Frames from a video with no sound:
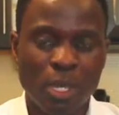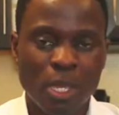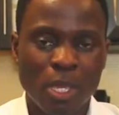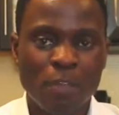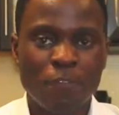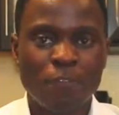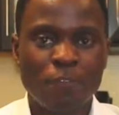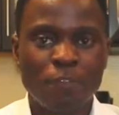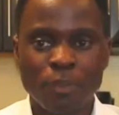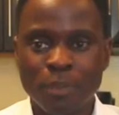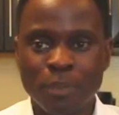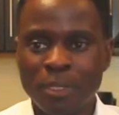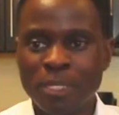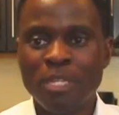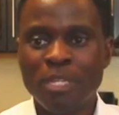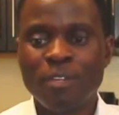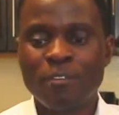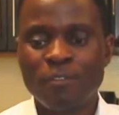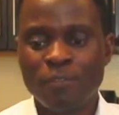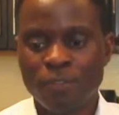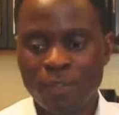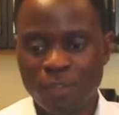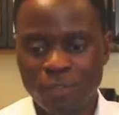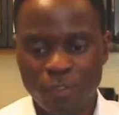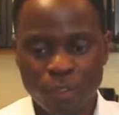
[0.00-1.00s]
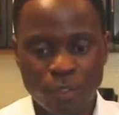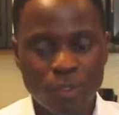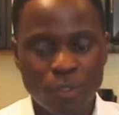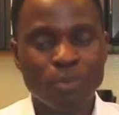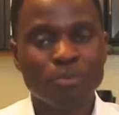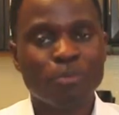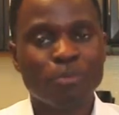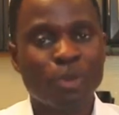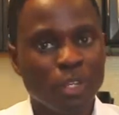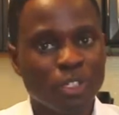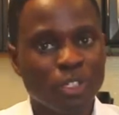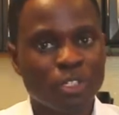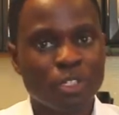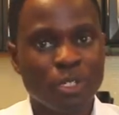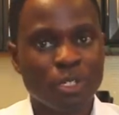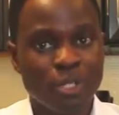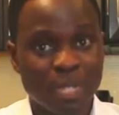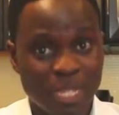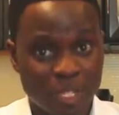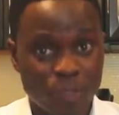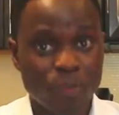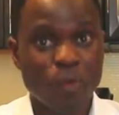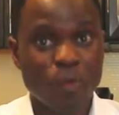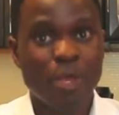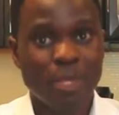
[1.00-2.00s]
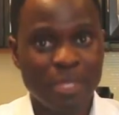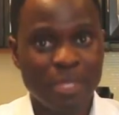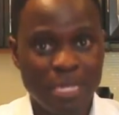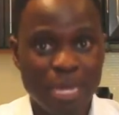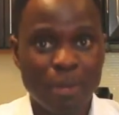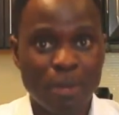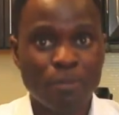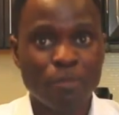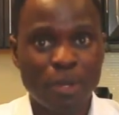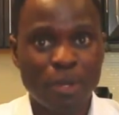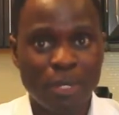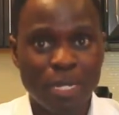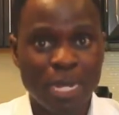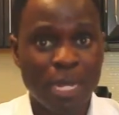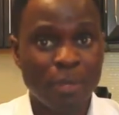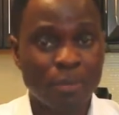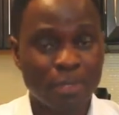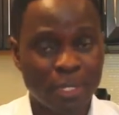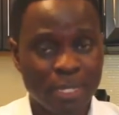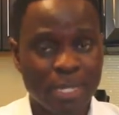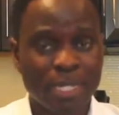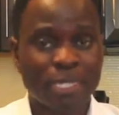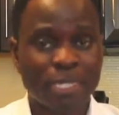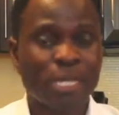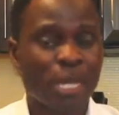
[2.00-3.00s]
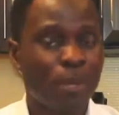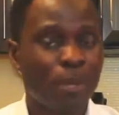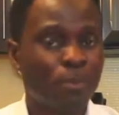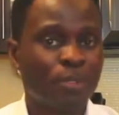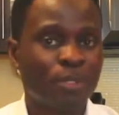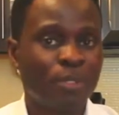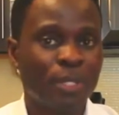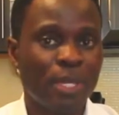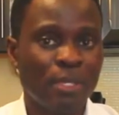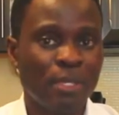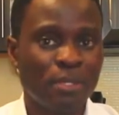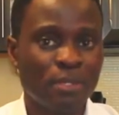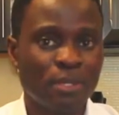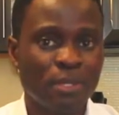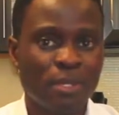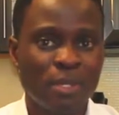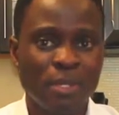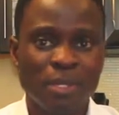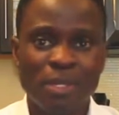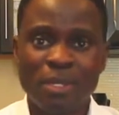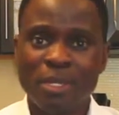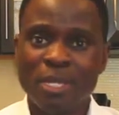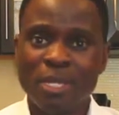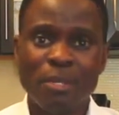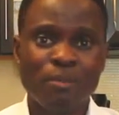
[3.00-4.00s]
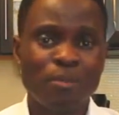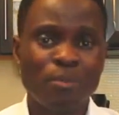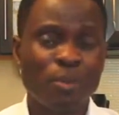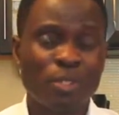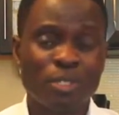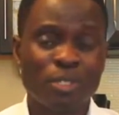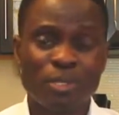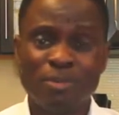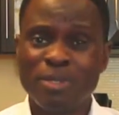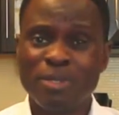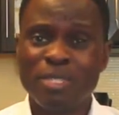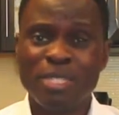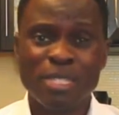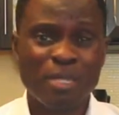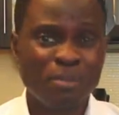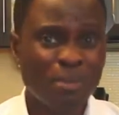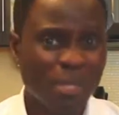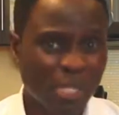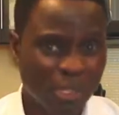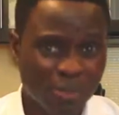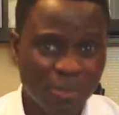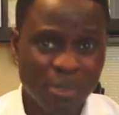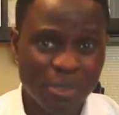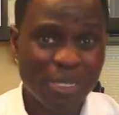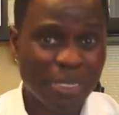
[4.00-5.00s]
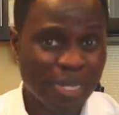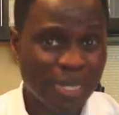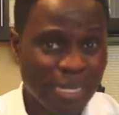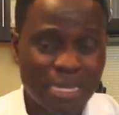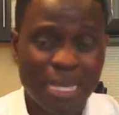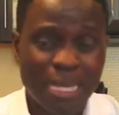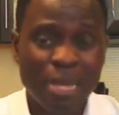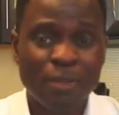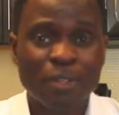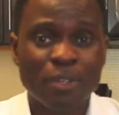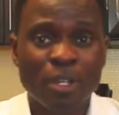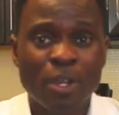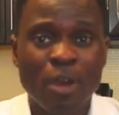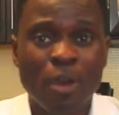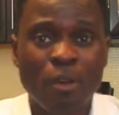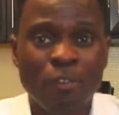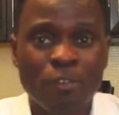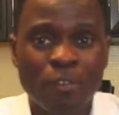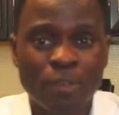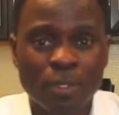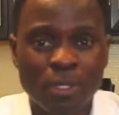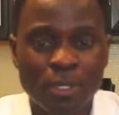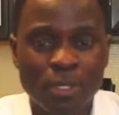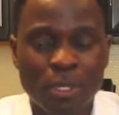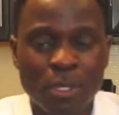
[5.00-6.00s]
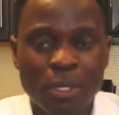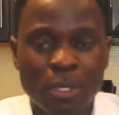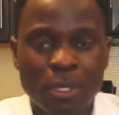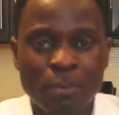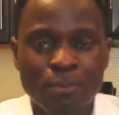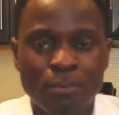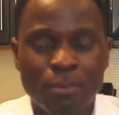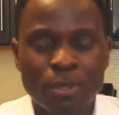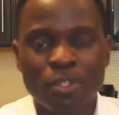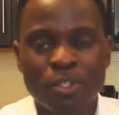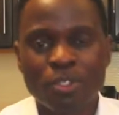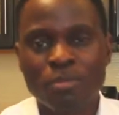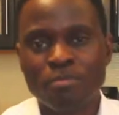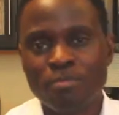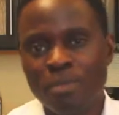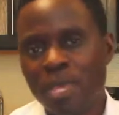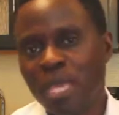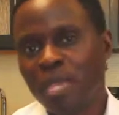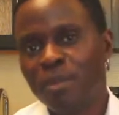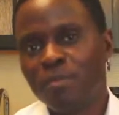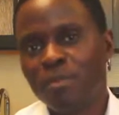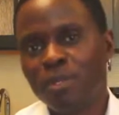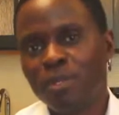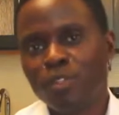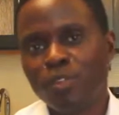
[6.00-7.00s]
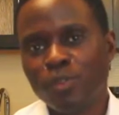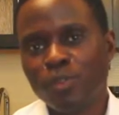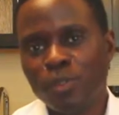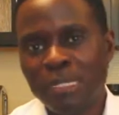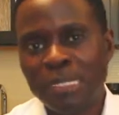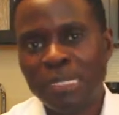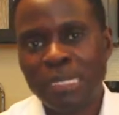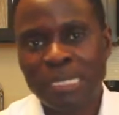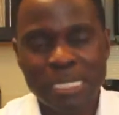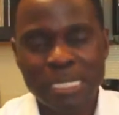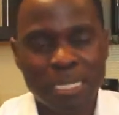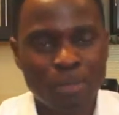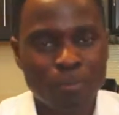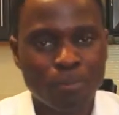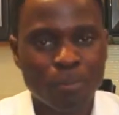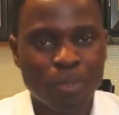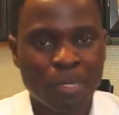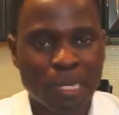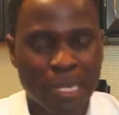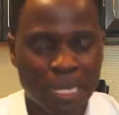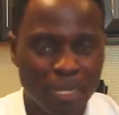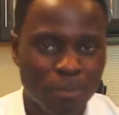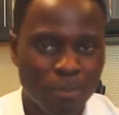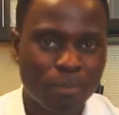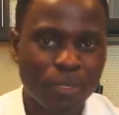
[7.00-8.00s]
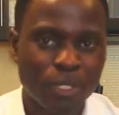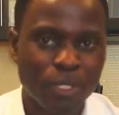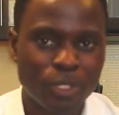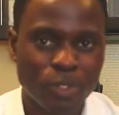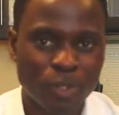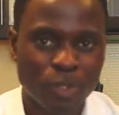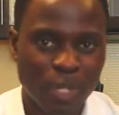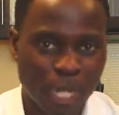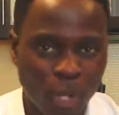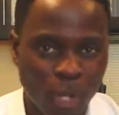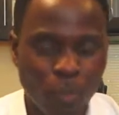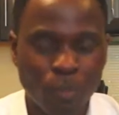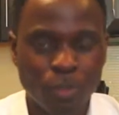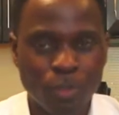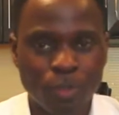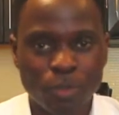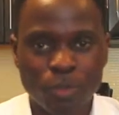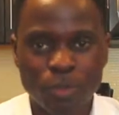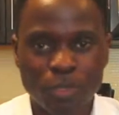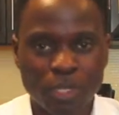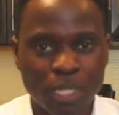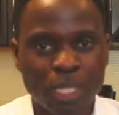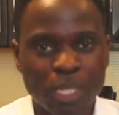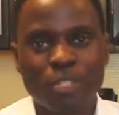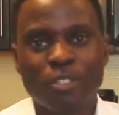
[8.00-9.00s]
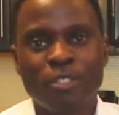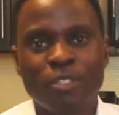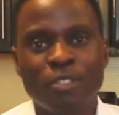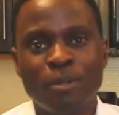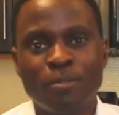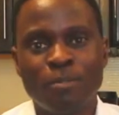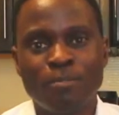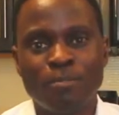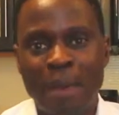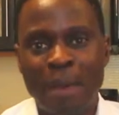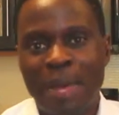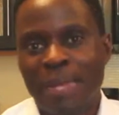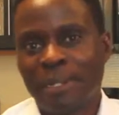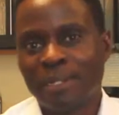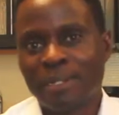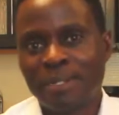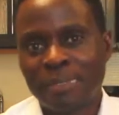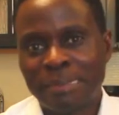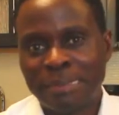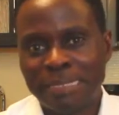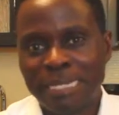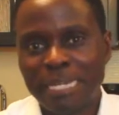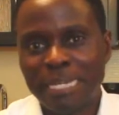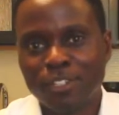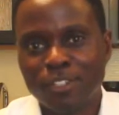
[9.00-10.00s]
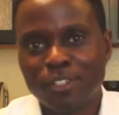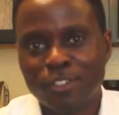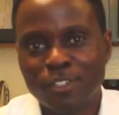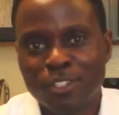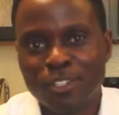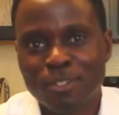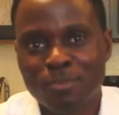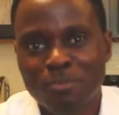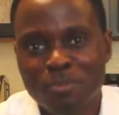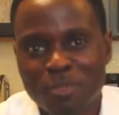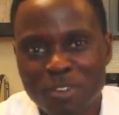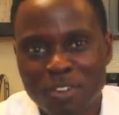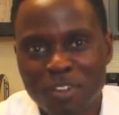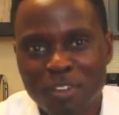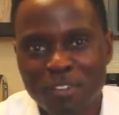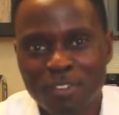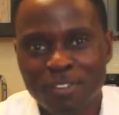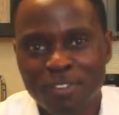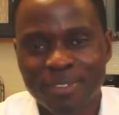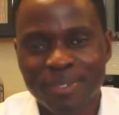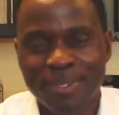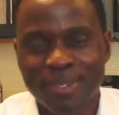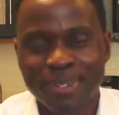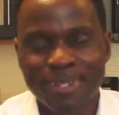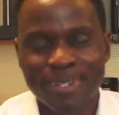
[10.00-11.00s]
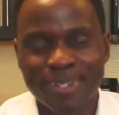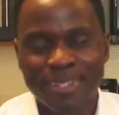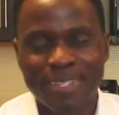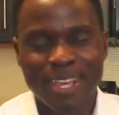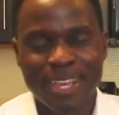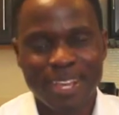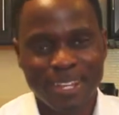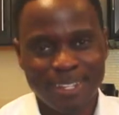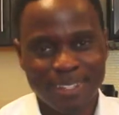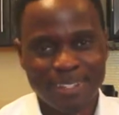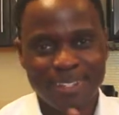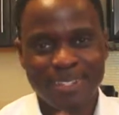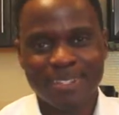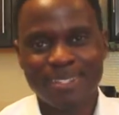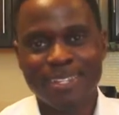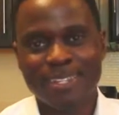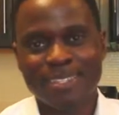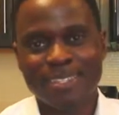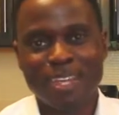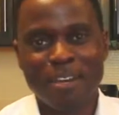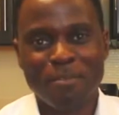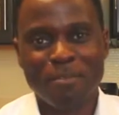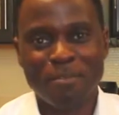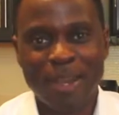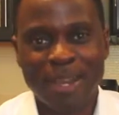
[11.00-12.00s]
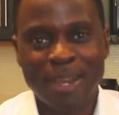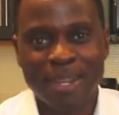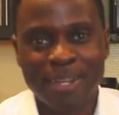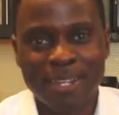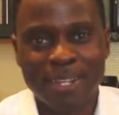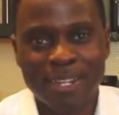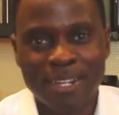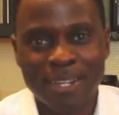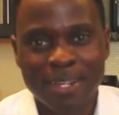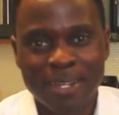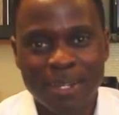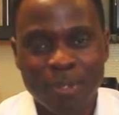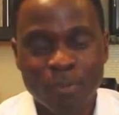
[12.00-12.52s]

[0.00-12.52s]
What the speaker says: If you're in Boston, that's where I am right now in the next couple of days, inbox me, email me, let's have a coffee, because maybe you need someone like me to help you kick your butt and get you to move. Yeah, I take that back.